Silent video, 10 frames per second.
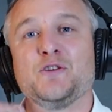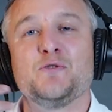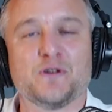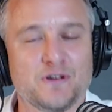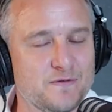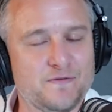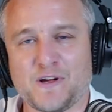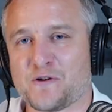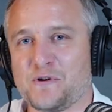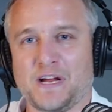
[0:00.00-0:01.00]
you can
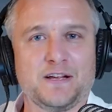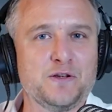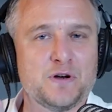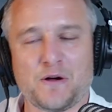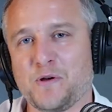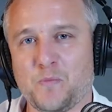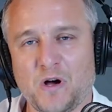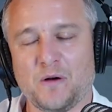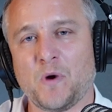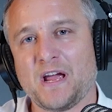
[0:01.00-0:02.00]
configure it, you know your
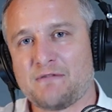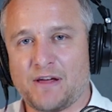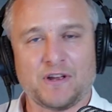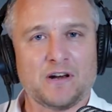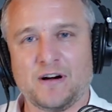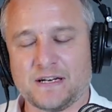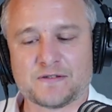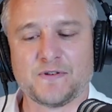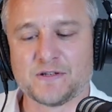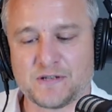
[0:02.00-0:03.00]
way around the
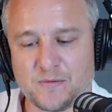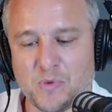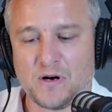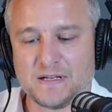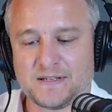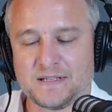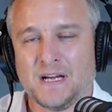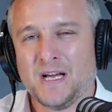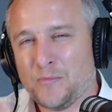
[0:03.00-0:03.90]
Linux virtual appliances,